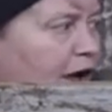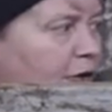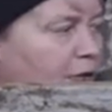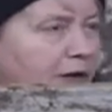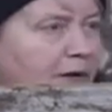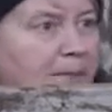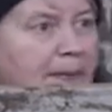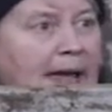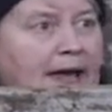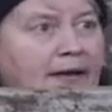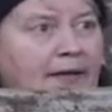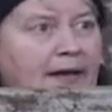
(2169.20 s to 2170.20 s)
holding
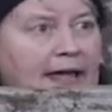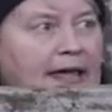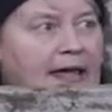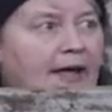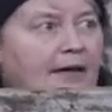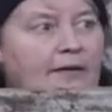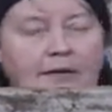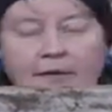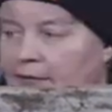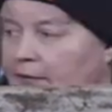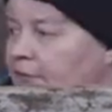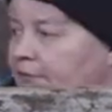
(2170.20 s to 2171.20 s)
pen here,
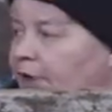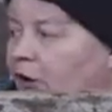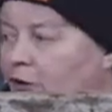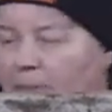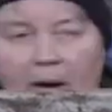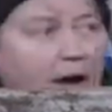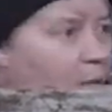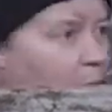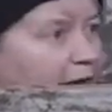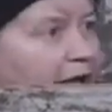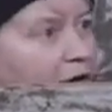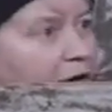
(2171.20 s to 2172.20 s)
followed by a
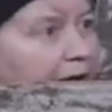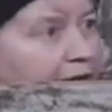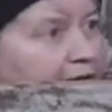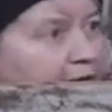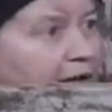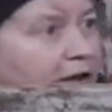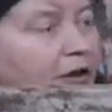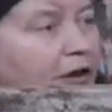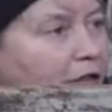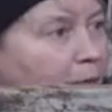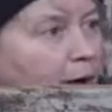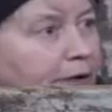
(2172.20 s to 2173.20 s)
weigh crate and
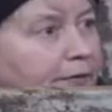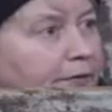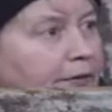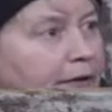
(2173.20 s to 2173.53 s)
another one,